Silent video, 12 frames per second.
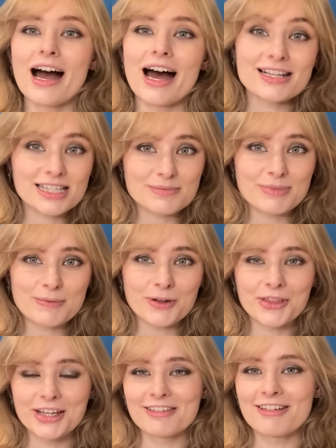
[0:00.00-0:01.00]
And some people
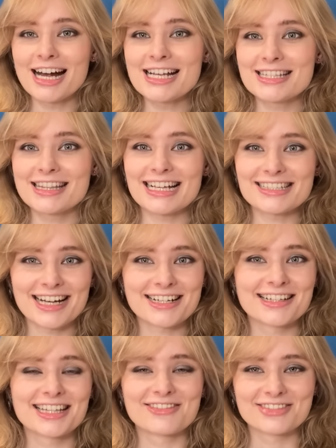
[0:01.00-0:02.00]
theorise that that's
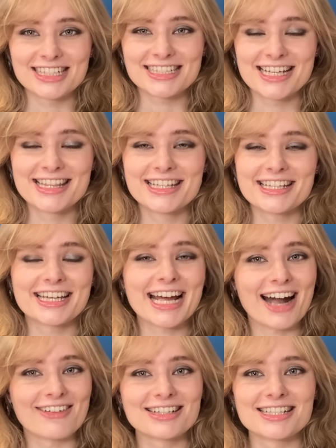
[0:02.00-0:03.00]
actually the reason that the
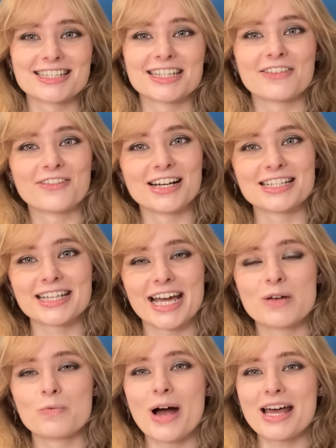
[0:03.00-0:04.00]
characters in the first
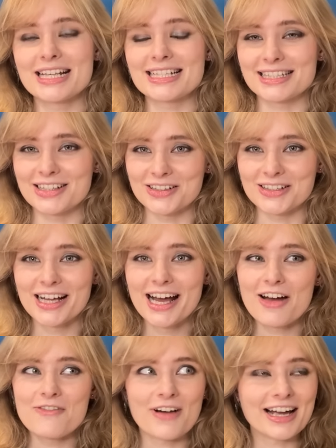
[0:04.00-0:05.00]
game wear these little
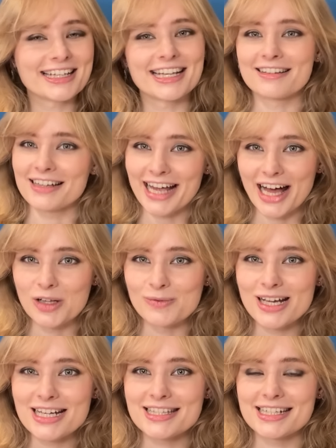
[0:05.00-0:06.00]
Viking-like
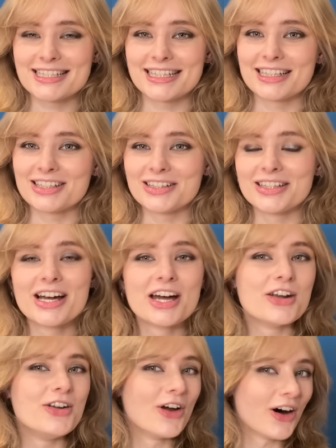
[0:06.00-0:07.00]
helmets, that it's a little
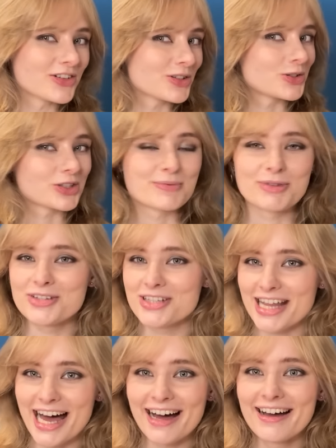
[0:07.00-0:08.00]
nod or tribute to
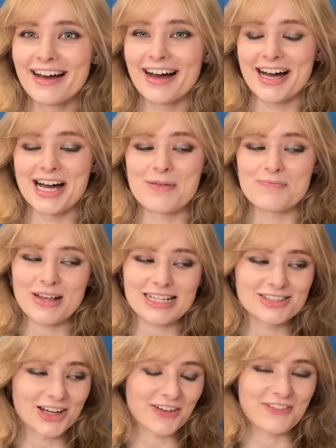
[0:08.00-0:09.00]
that. That's
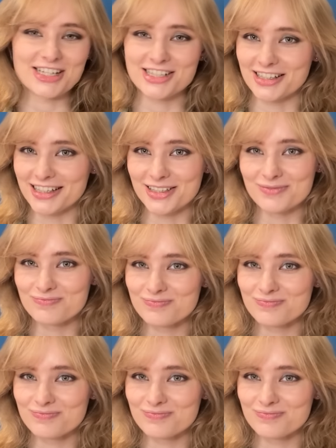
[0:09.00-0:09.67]
not officially